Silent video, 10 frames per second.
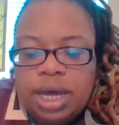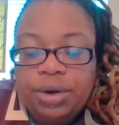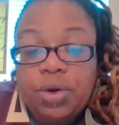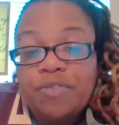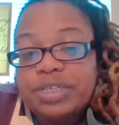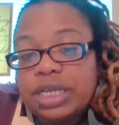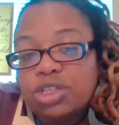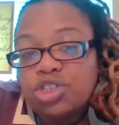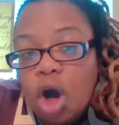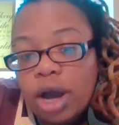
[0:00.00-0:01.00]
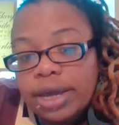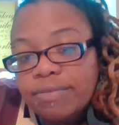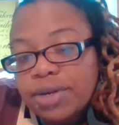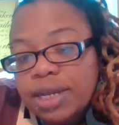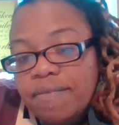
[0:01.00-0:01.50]
don't know if it's a
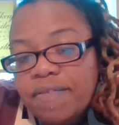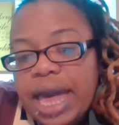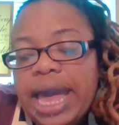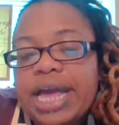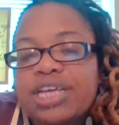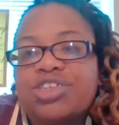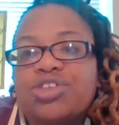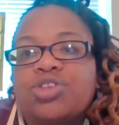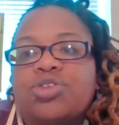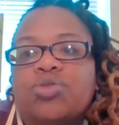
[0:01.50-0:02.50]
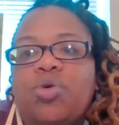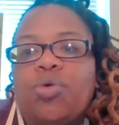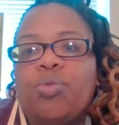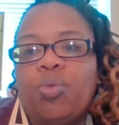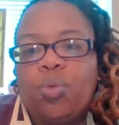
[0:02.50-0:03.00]
talking really fast
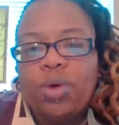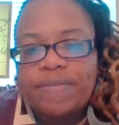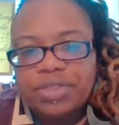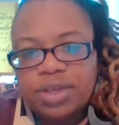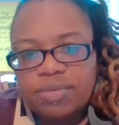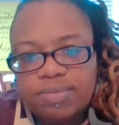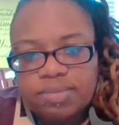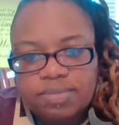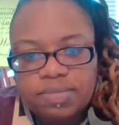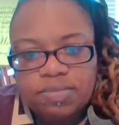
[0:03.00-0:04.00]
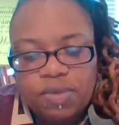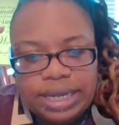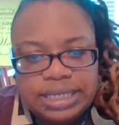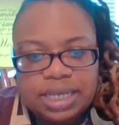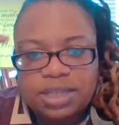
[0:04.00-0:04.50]
with the
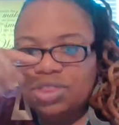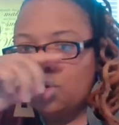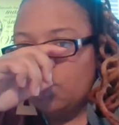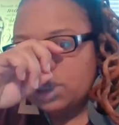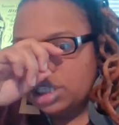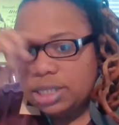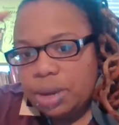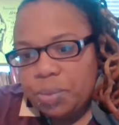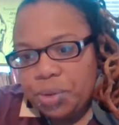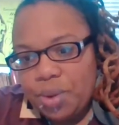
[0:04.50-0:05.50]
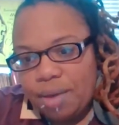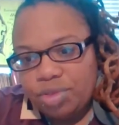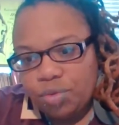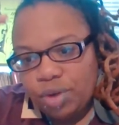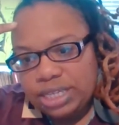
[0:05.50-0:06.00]
racing thoughts, that when you have
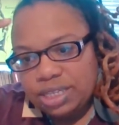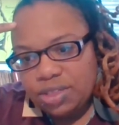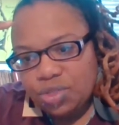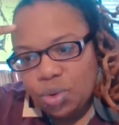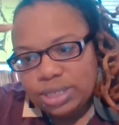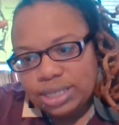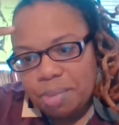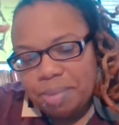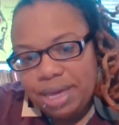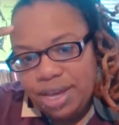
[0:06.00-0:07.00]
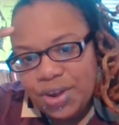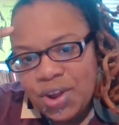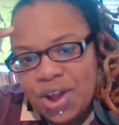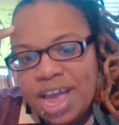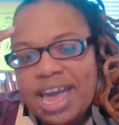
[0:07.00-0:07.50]
the racing thoughts up
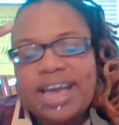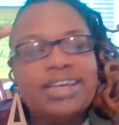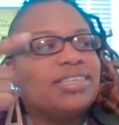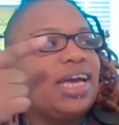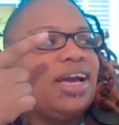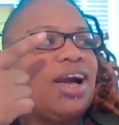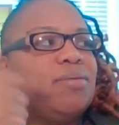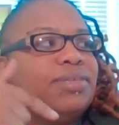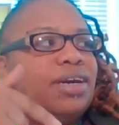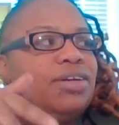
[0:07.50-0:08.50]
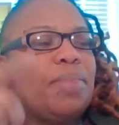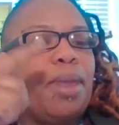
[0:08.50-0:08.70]
here, it's like it comes down.